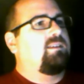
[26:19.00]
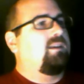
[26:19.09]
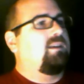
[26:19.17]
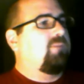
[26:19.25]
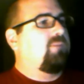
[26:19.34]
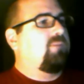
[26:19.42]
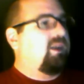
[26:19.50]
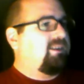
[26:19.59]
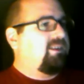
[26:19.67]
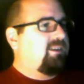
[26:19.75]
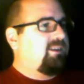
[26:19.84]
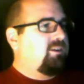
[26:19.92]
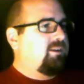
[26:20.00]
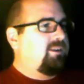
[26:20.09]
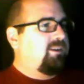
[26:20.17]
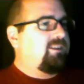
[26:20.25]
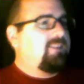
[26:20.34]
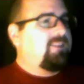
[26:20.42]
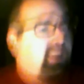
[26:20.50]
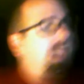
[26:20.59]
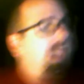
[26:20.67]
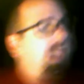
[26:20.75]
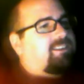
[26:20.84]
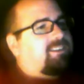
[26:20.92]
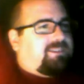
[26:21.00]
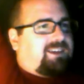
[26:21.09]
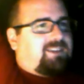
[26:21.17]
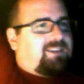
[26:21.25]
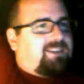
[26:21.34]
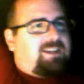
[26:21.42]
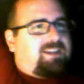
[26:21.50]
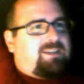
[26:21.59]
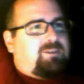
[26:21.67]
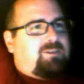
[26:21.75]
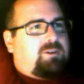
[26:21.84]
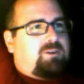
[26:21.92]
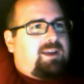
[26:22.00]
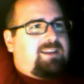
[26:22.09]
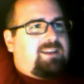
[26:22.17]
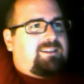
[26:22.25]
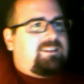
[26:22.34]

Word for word: Marcus Gilchrist. In the last year of his contract, I was right.